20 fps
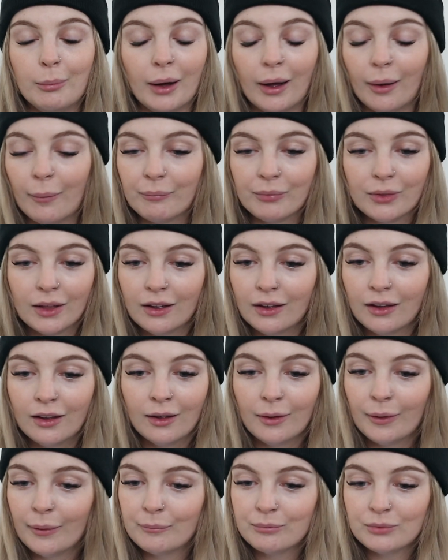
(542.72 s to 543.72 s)
but
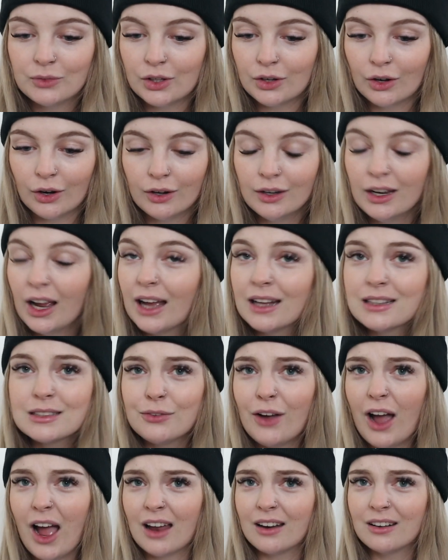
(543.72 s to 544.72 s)
you know, it's
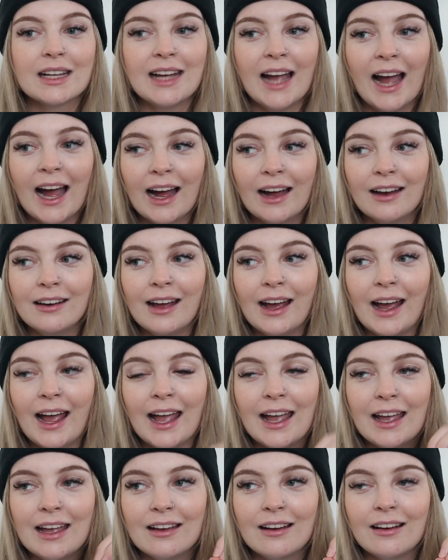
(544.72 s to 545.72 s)
fine. They had
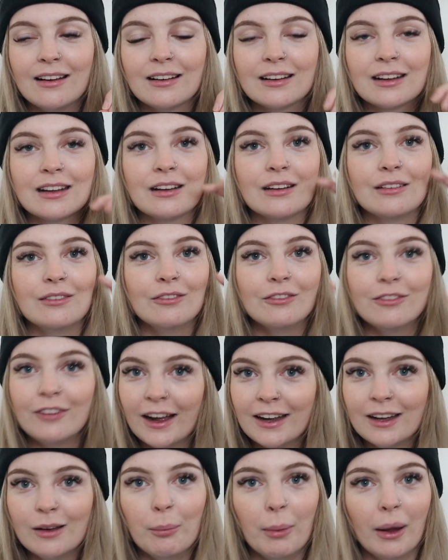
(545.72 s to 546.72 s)
a
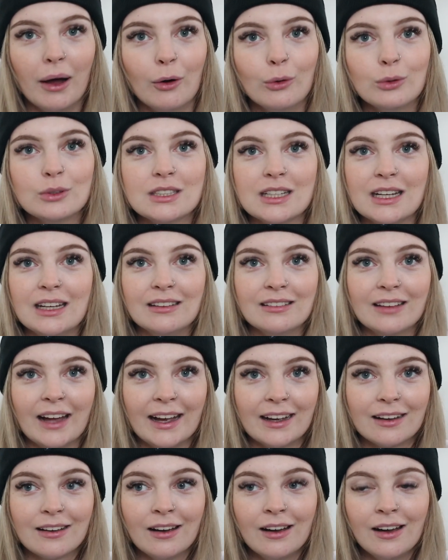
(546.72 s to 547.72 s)
conveyor belt in
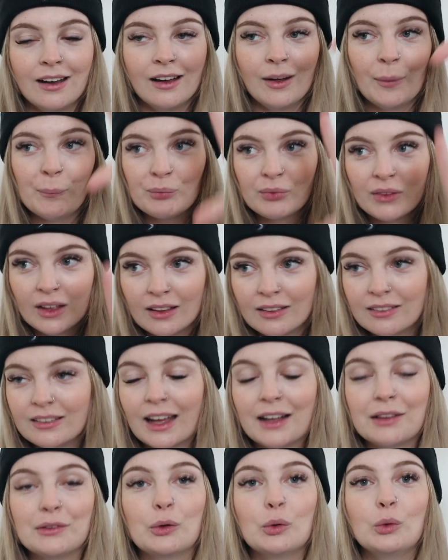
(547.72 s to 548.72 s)
like
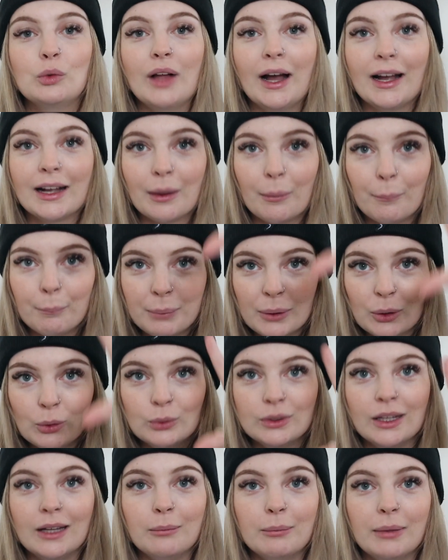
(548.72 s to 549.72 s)
their little like
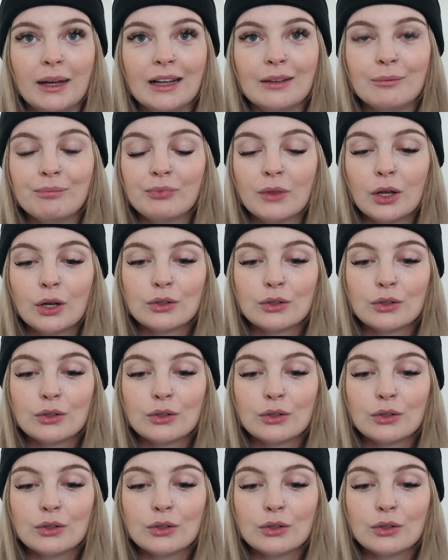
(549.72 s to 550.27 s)
building bit.